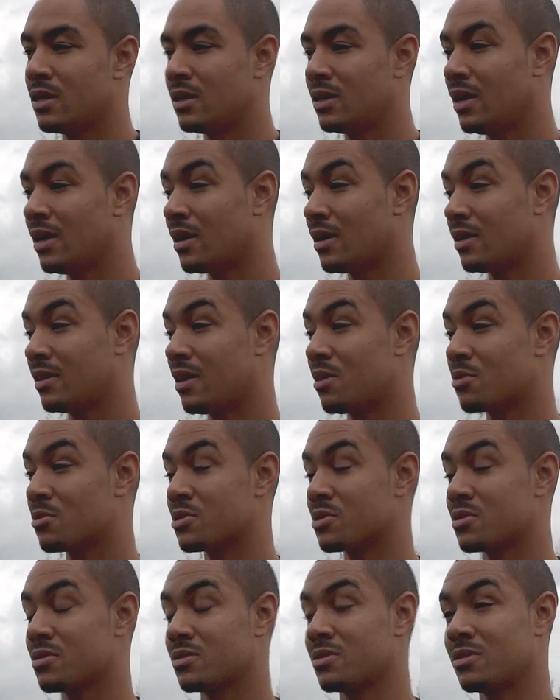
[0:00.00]
yeah, that was
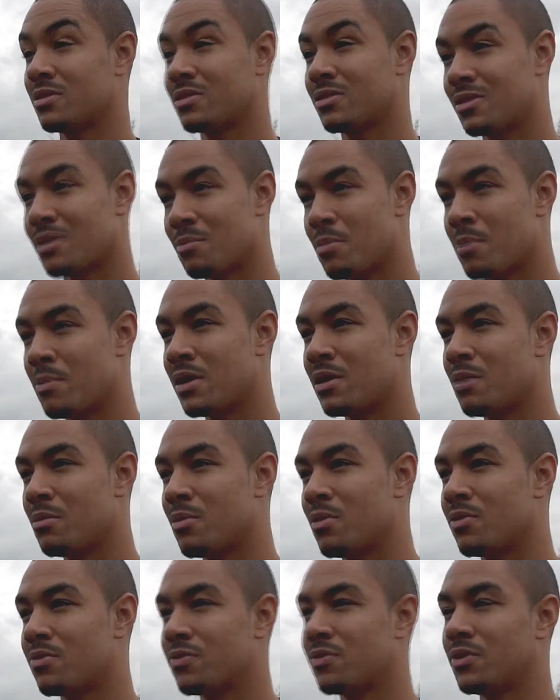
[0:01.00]
just the
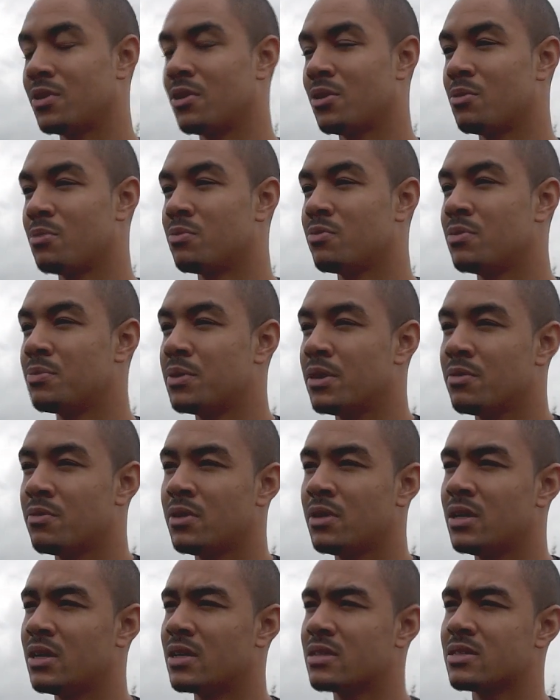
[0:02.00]
momentum of, you know, being
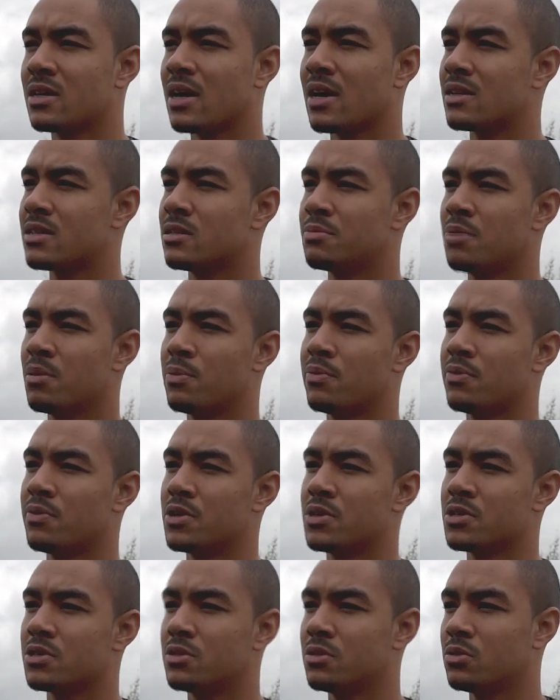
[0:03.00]
really excited to be a
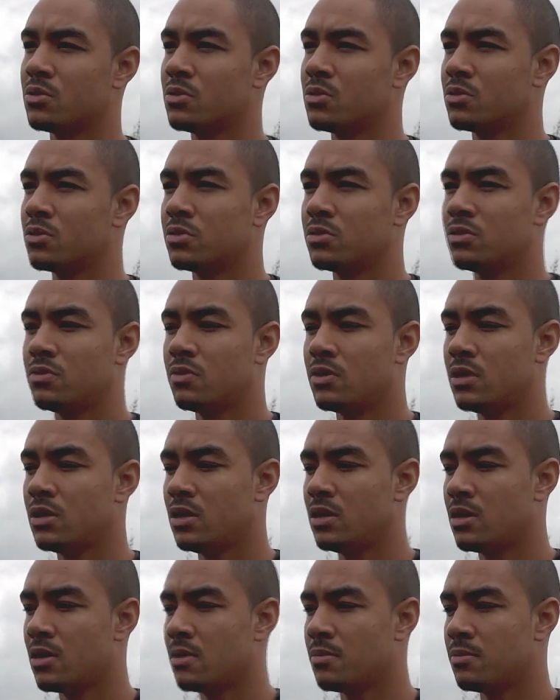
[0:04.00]
professional,
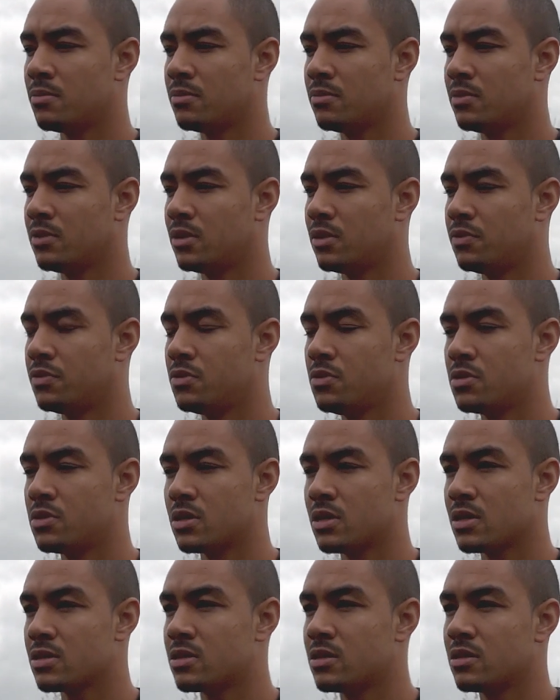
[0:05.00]
really
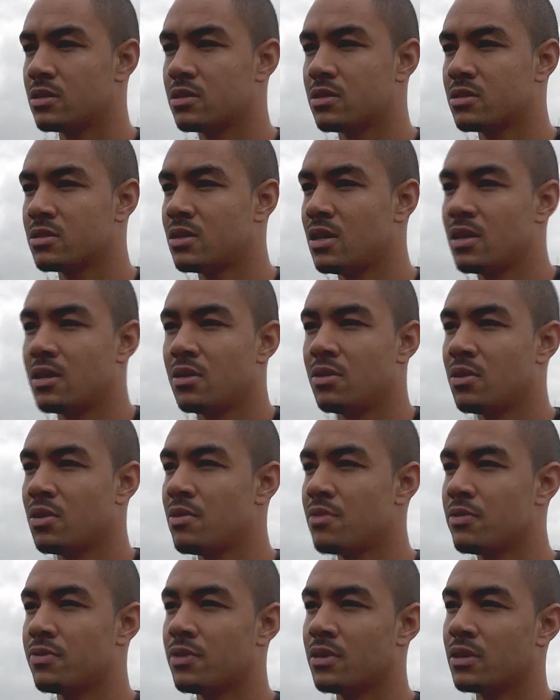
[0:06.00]
enthusiastic, just taking on
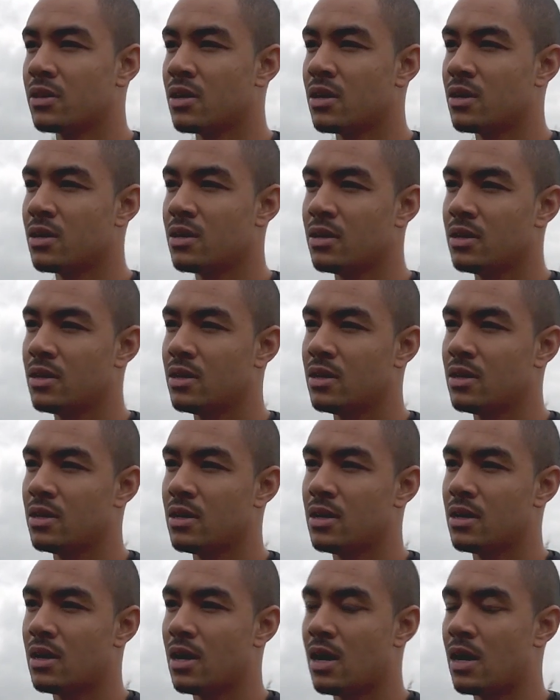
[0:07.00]
everything that
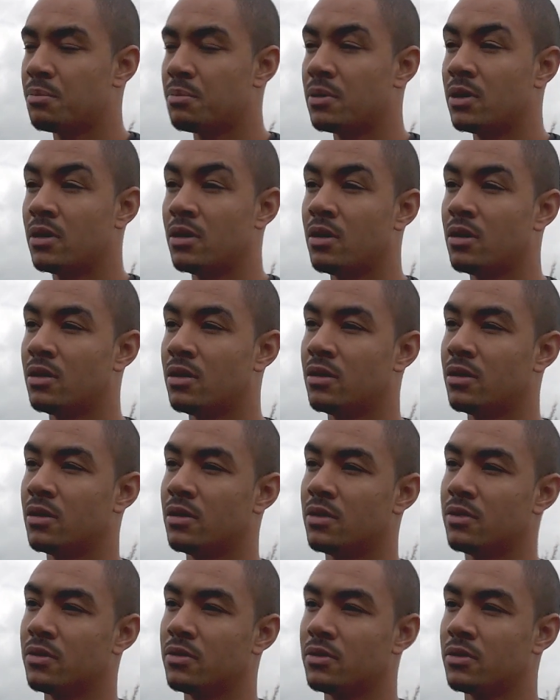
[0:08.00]
I'd been learning,
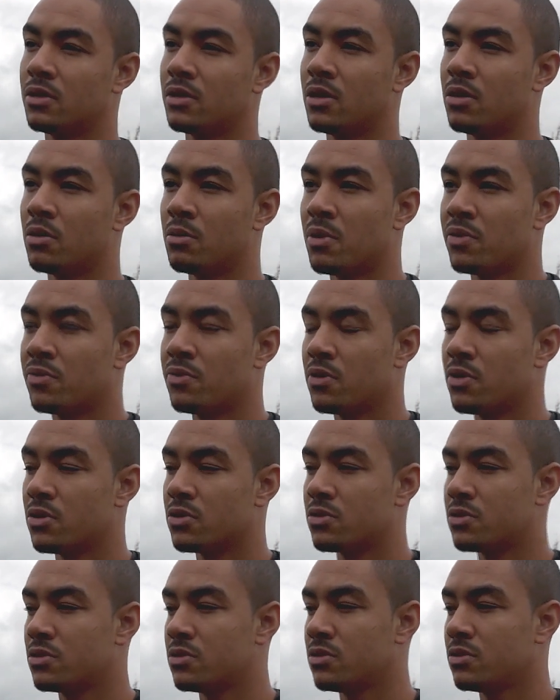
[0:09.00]
you know, in my
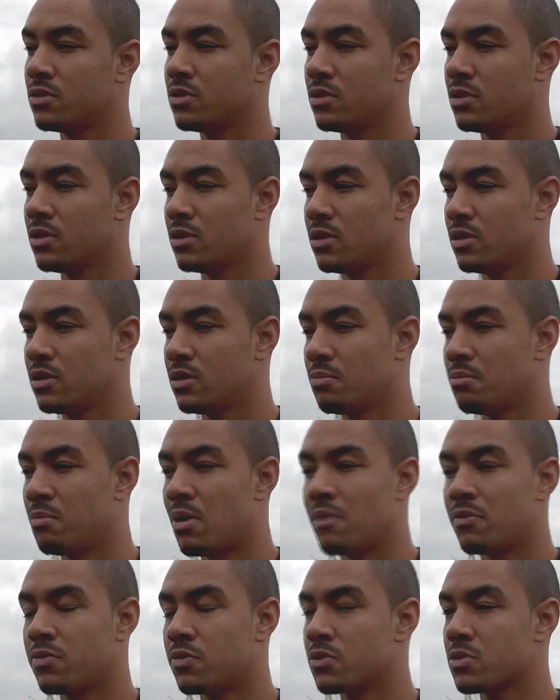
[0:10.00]
first
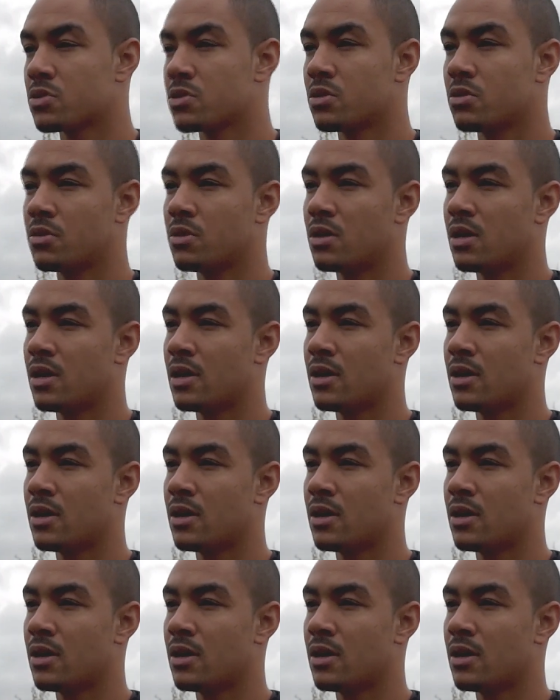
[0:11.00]
month or so